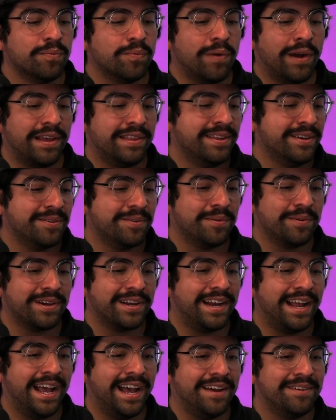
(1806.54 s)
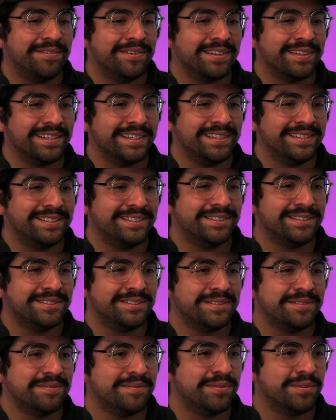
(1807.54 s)
I think we're going to have at
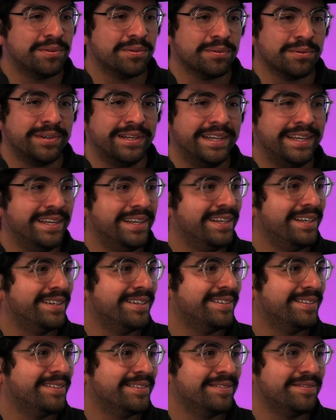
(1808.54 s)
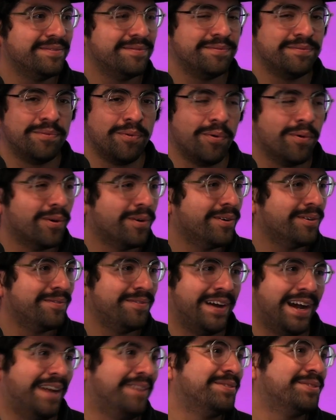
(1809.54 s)
least 3 4 or
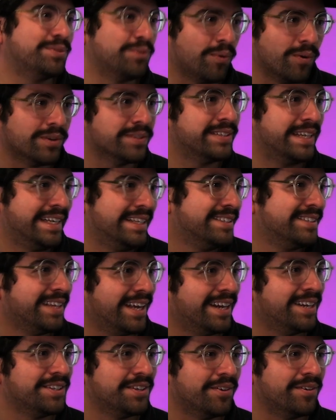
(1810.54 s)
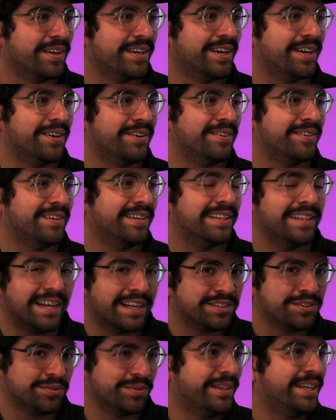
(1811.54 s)
5 stores in San Antonio in the
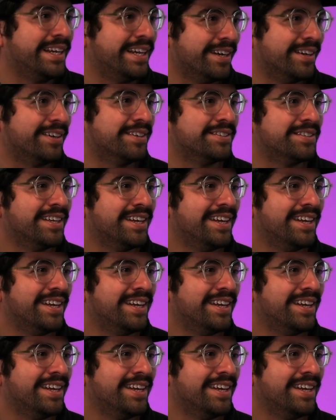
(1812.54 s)
next 3 years.